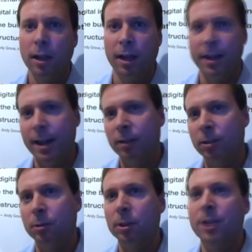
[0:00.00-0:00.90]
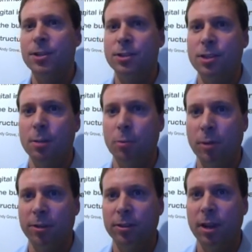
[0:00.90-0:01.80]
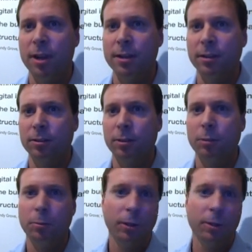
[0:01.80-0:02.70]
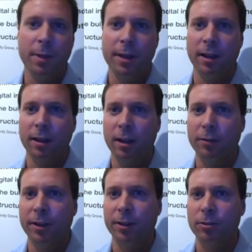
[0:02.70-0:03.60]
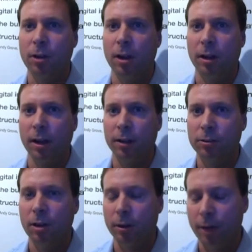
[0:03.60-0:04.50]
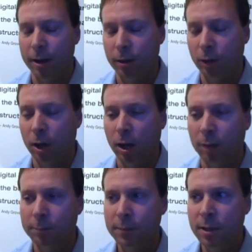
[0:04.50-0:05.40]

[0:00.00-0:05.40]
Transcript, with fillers: uh, announced the relationship with Sun, and so it's really been a, a very strong, uh, strong ride overall.